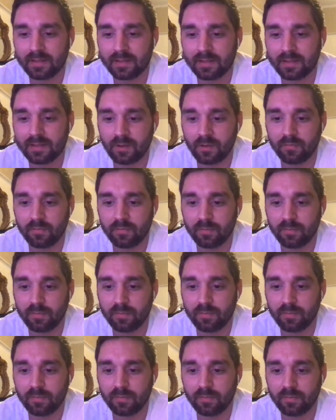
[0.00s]
a no for me.
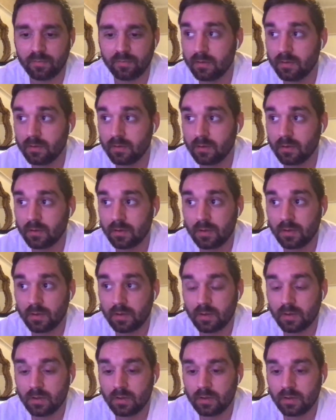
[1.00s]

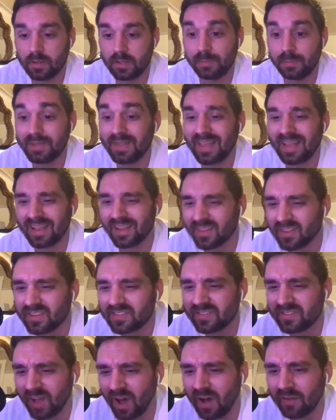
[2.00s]
Give me like a
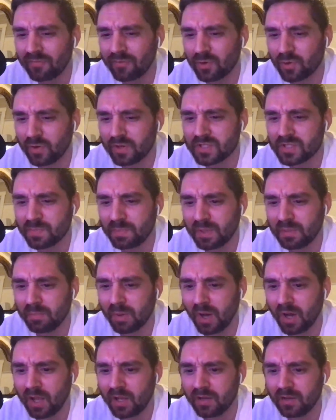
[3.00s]
soft, crispy
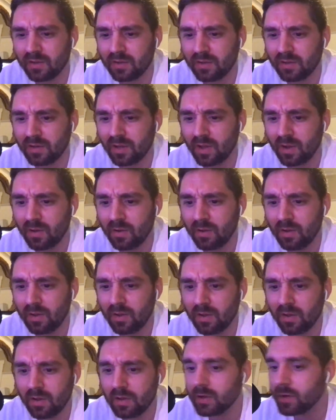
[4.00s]
bun, you know?
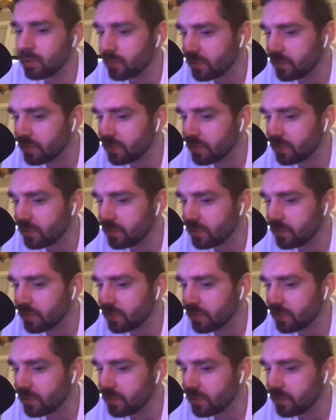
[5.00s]
Crispy.